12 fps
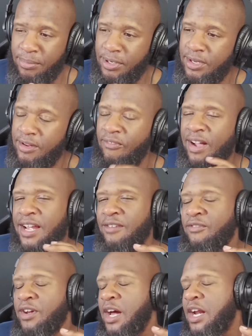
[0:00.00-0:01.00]
But if I can
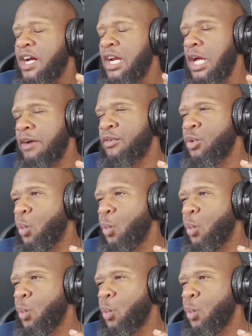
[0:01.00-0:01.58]
figure out a clever